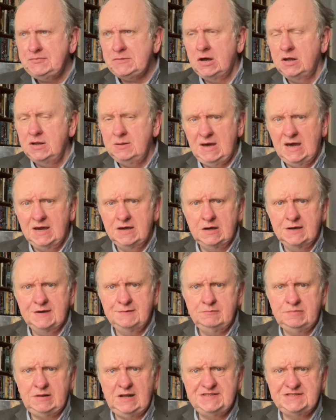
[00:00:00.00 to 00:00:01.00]
On a Mac, I
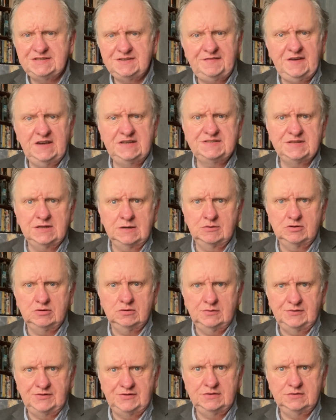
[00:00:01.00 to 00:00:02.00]
can place a FaceTime
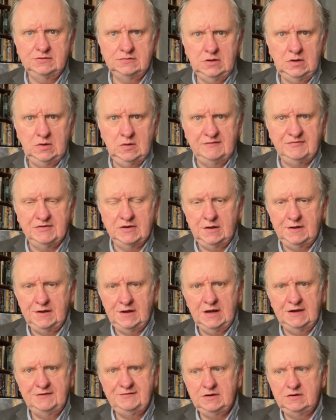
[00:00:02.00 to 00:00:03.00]
call to whoever. On
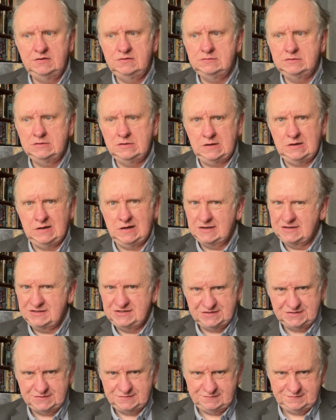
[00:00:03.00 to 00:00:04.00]
an iPhone, I can
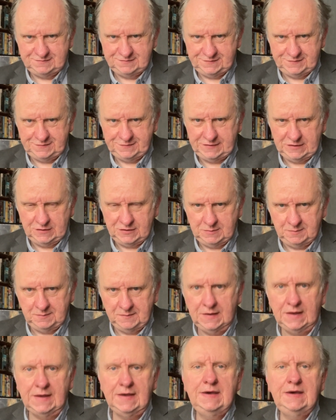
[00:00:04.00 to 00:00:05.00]
just phone them.
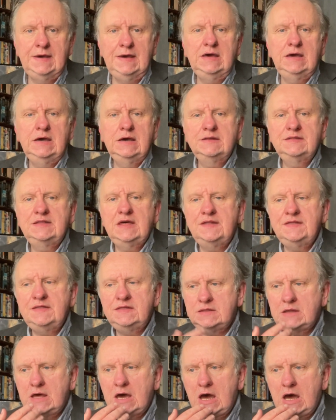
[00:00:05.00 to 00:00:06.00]

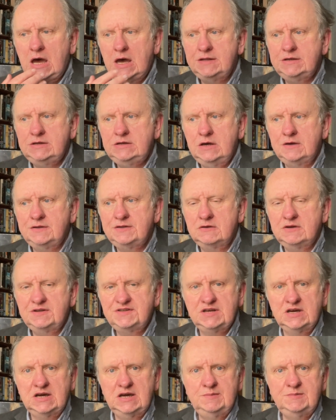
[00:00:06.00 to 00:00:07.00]
Then, there are
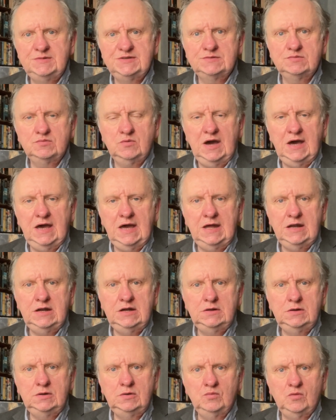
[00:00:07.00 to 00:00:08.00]
times
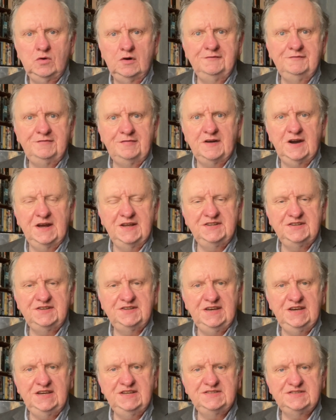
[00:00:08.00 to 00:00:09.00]
when one friend
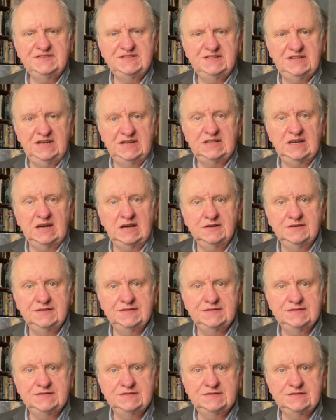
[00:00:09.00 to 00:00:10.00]
needs the
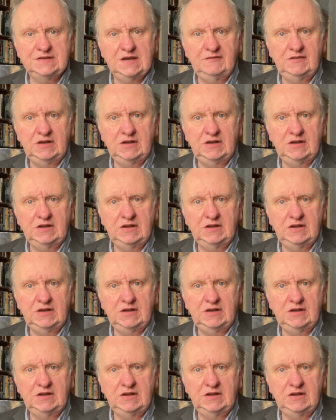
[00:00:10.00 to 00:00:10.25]
details of